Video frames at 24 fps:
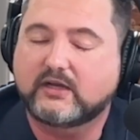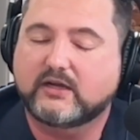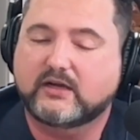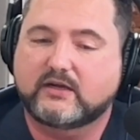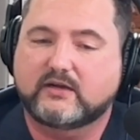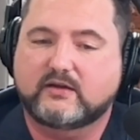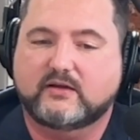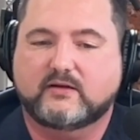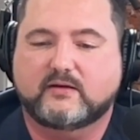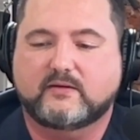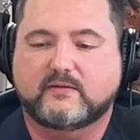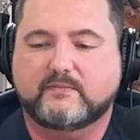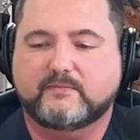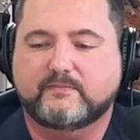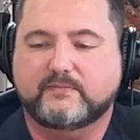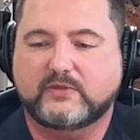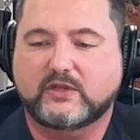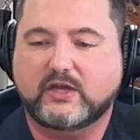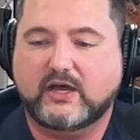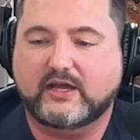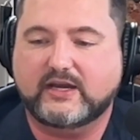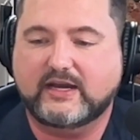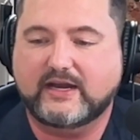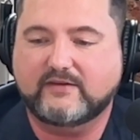
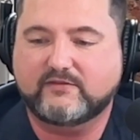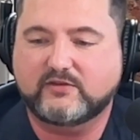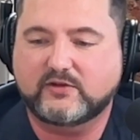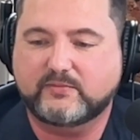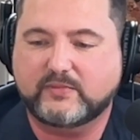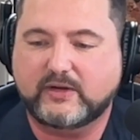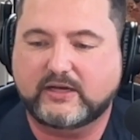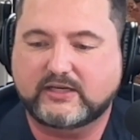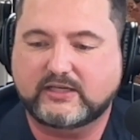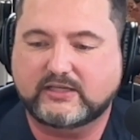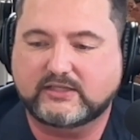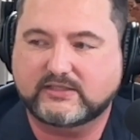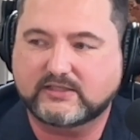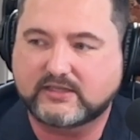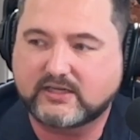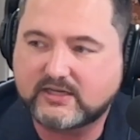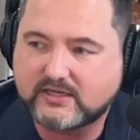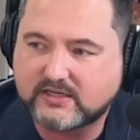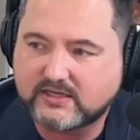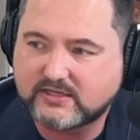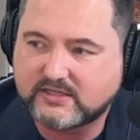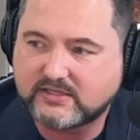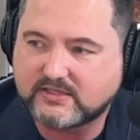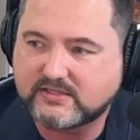Not everybody
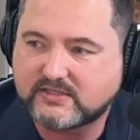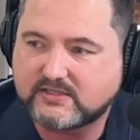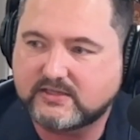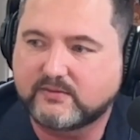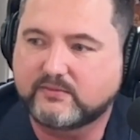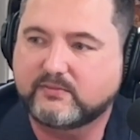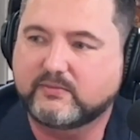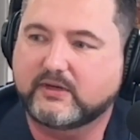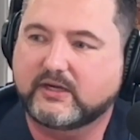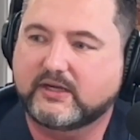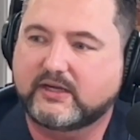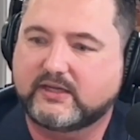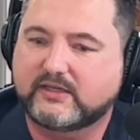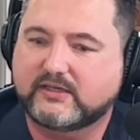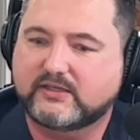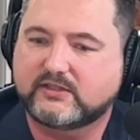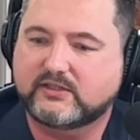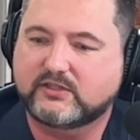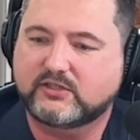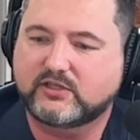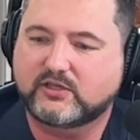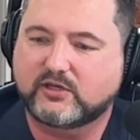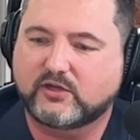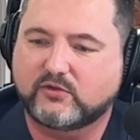does,
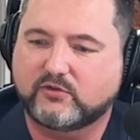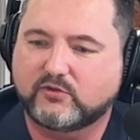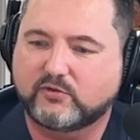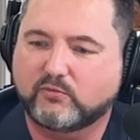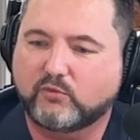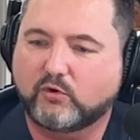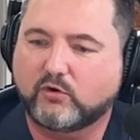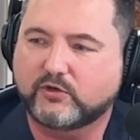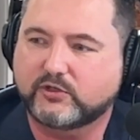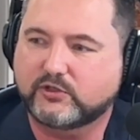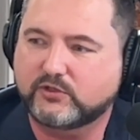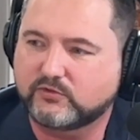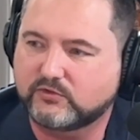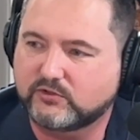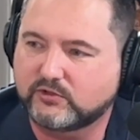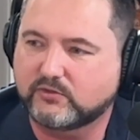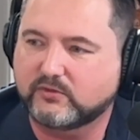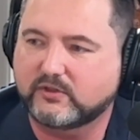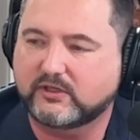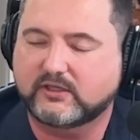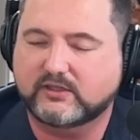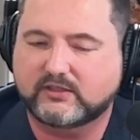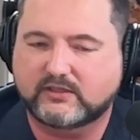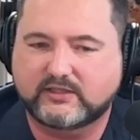but the more you
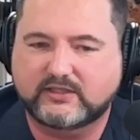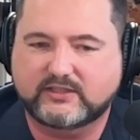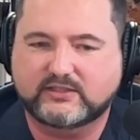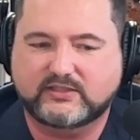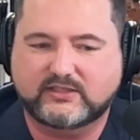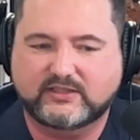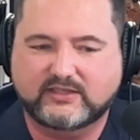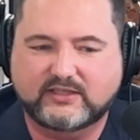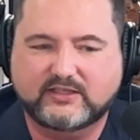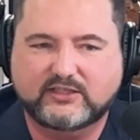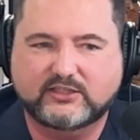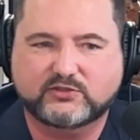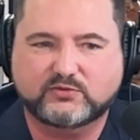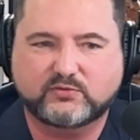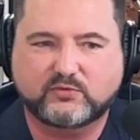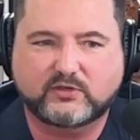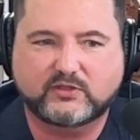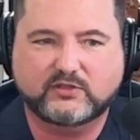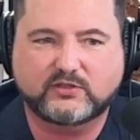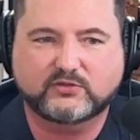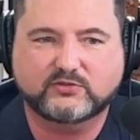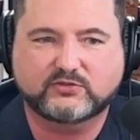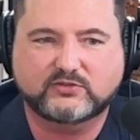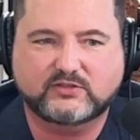do it, it is one
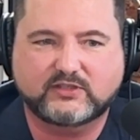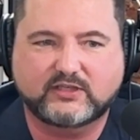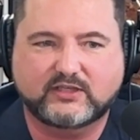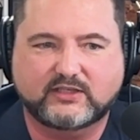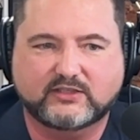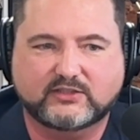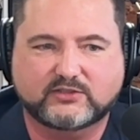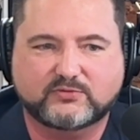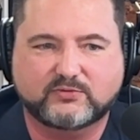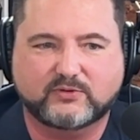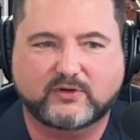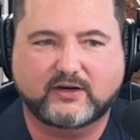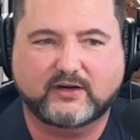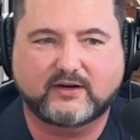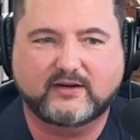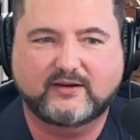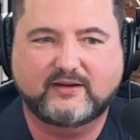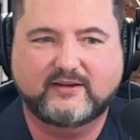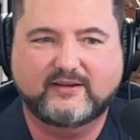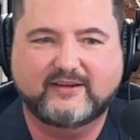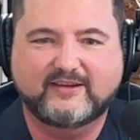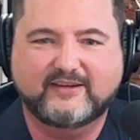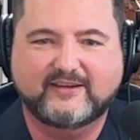of those things where,